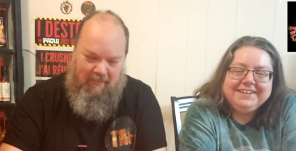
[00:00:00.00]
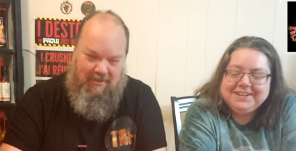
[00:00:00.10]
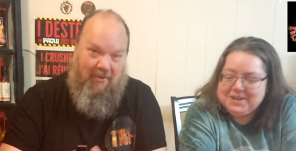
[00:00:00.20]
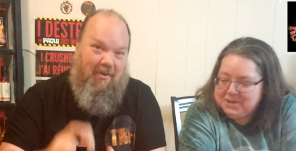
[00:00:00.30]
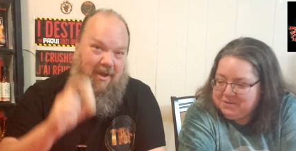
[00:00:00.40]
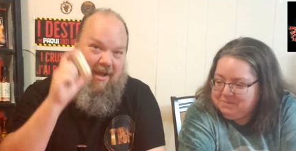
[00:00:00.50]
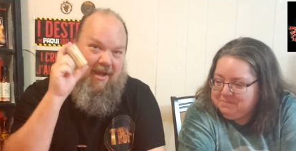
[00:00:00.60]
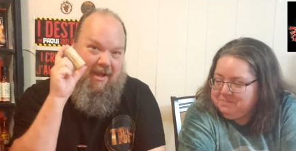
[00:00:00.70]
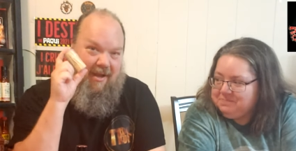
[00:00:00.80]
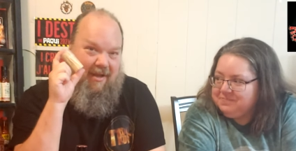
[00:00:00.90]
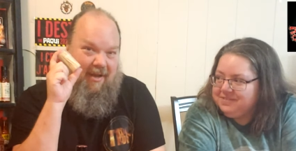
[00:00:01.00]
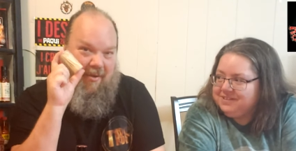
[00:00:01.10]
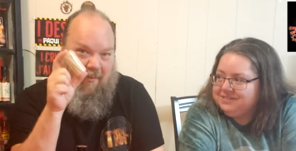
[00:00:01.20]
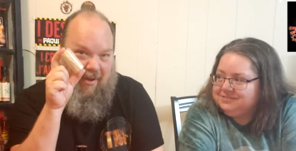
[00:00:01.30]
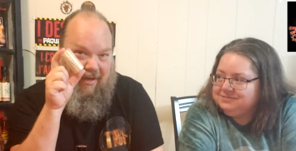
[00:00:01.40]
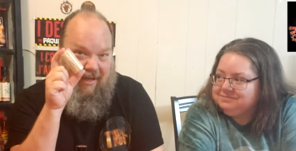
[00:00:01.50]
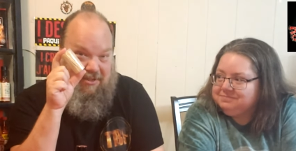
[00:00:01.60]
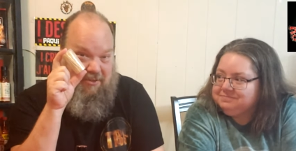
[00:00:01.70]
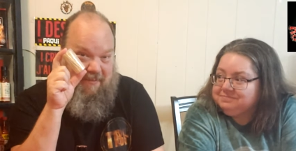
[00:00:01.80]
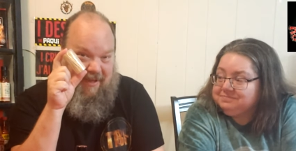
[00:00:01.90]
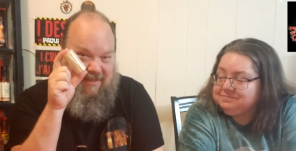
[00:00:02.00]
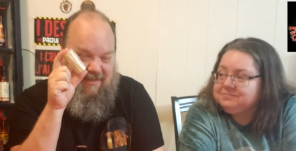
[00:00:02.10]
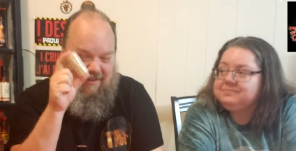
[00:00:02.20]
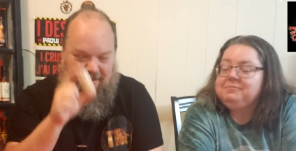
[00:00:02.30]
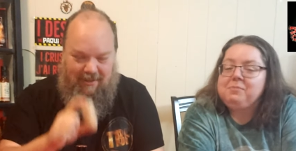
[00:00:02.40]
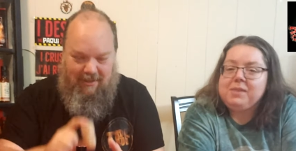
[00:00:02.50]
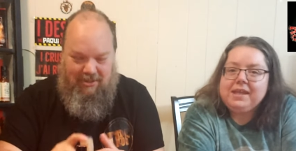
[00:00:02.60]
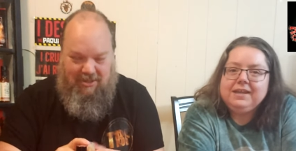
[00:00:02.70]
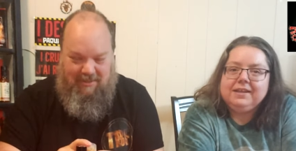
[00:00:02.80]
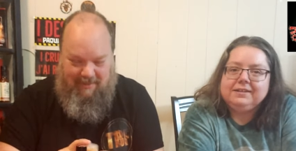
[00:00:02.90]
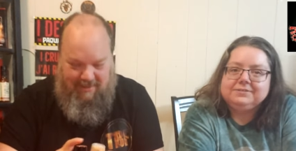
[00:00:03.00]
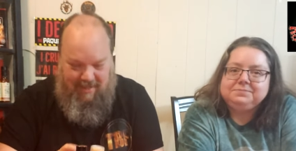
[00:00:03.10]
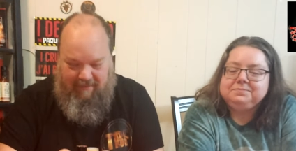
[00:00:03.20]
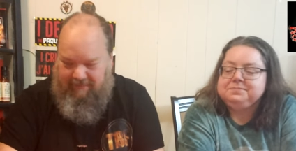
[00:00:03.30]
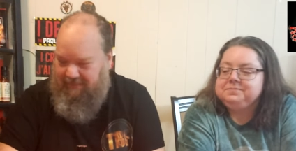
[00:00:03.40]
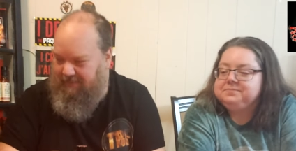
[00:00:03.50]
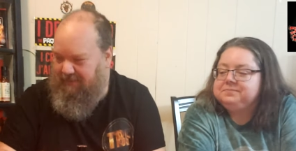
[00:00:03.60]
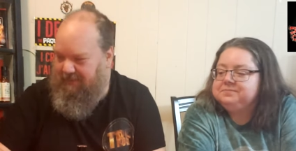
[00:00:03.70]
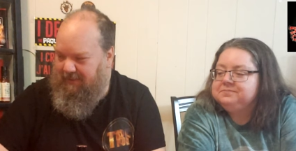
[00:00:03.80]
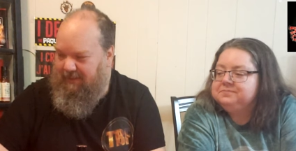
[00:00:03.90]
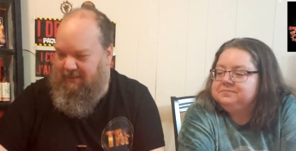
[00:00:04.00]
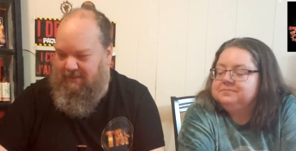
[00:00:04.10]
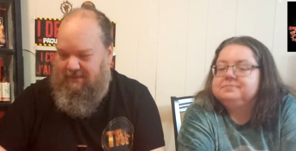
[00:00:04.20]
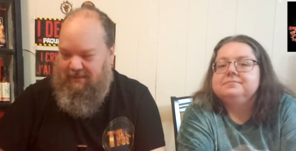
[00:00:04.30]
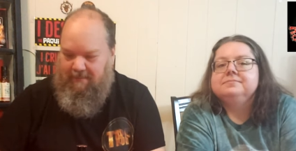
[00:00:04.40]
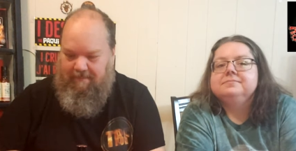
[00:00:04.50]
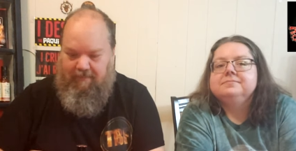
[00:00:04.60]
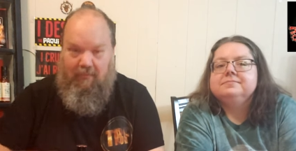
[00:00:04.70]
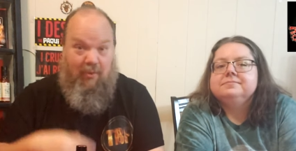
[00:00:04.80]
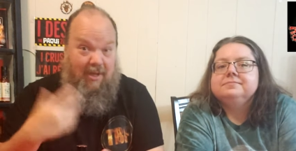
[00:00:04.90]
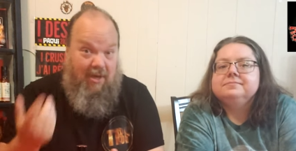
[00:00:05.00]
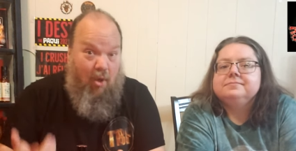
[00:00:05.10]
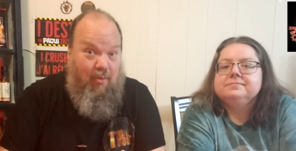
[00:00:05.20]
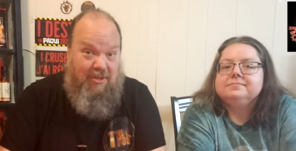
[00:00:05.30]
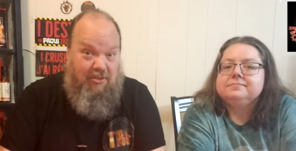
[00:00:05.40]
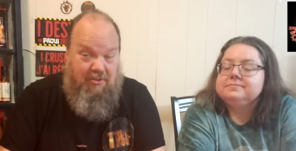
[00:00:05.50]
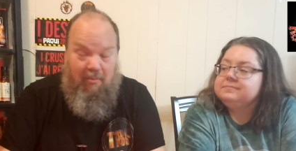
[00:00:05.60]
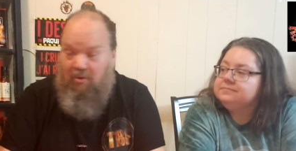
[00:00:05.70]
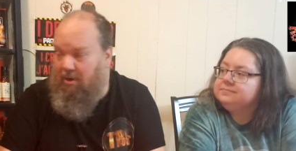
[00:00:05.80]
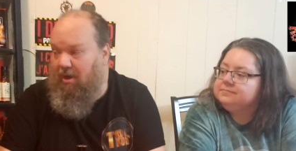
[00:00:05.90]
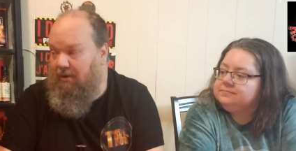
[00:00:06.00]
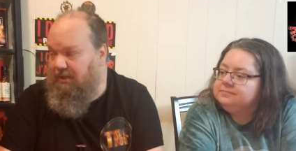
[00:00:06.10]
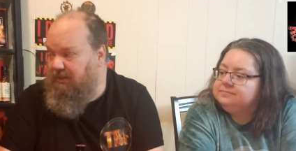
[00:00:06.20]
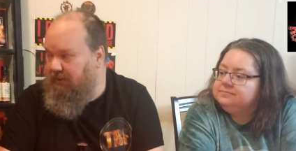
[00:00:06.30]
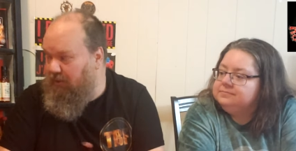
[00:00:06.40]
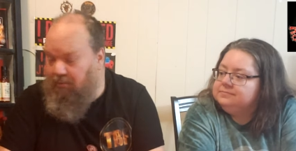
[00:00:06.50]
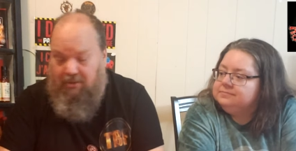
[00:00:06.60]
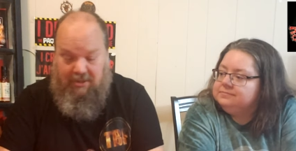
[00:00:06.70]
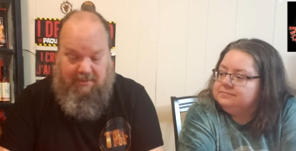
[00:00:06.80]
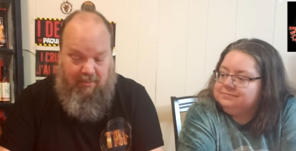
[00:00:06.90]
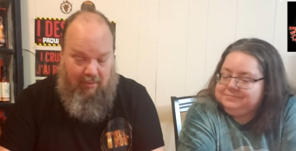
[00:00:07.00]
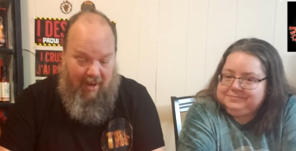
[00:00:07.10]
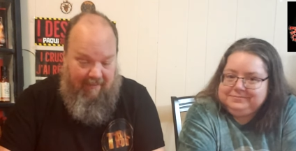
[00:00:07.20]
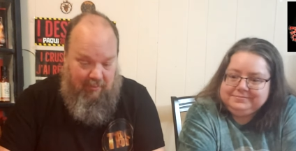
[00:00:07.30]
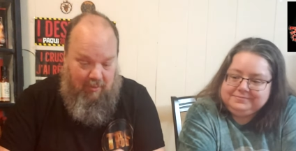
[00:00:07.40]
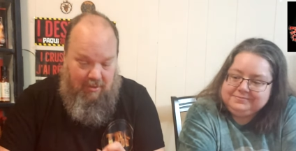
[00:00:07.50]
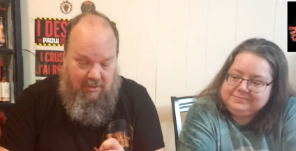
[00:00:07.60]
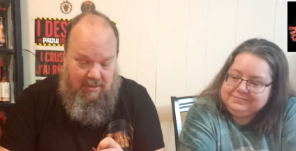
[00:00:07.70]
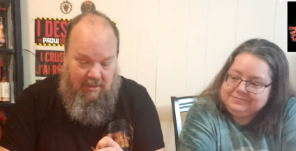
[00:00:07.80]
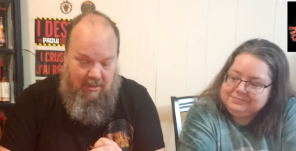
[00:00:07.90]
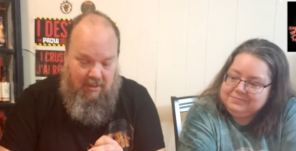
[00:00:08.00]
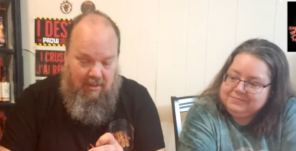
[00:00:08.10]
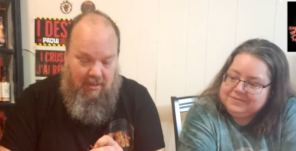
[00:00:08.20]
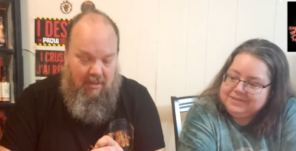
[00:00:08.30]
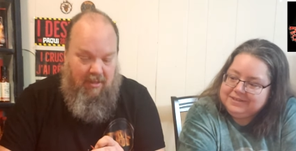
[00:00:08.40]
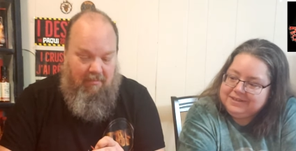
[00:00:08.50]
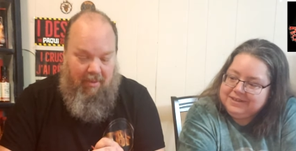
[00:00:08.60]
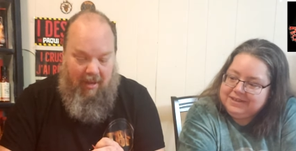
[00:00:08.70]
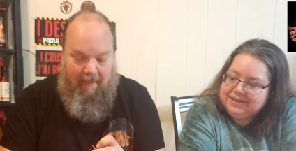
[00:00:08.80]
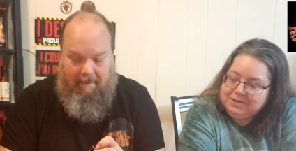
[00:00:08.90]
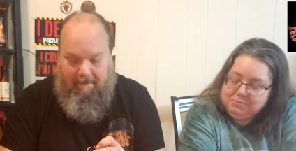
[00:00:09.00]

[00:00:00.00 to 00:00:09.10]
Speaker 1: so, got toothpicks, just to be safe. Because we can always use more on go to the spoon afterwards. But